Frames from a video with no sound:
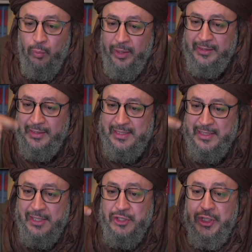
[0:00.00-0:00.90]
one
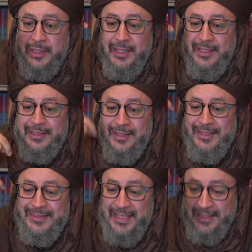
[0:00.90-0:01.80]
essential
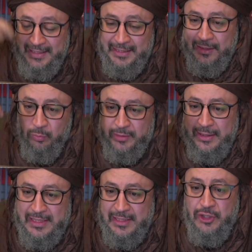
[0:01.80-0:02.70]
dalil, one
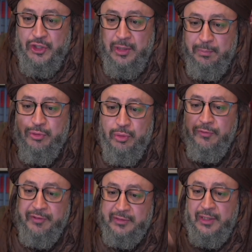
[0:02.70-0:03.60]
essential
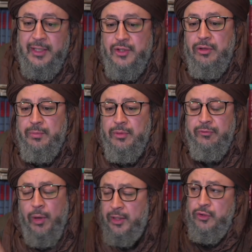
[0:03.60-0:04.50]
proof, intellectual
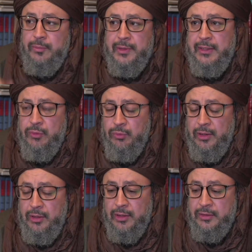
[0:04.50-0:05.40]
proof. Why do you believe in
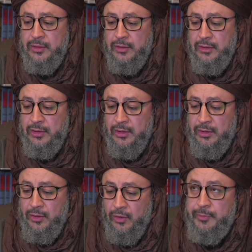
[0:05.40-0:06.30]
one God?
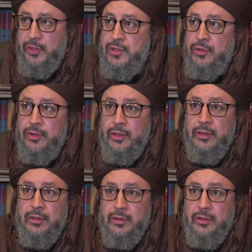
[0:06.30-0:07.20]
Oh, because look,
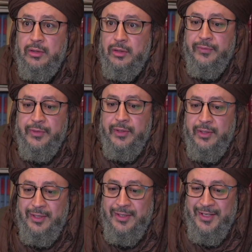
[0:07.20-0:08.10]

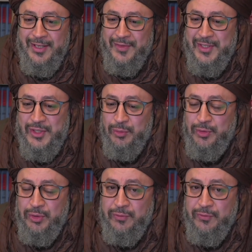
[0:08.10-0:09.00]
this whole
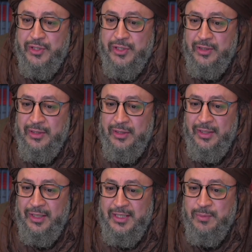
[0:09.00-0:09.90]
universe,
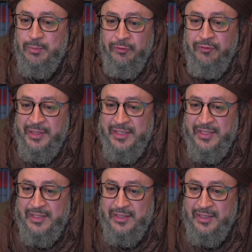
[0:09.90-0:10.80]
its
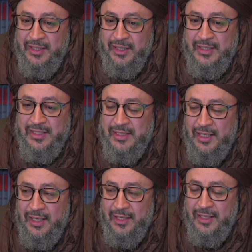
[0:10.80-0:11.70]
movements, its
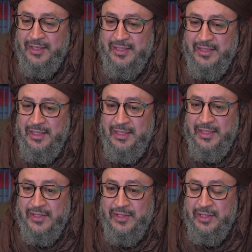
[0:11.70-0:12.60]

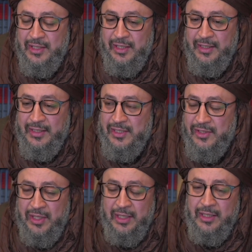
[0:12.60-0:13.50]
stillness, its
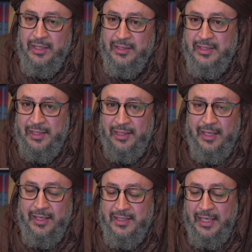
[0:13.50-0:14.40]
thing, it's like
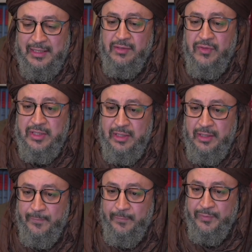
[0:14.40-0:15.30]
its activity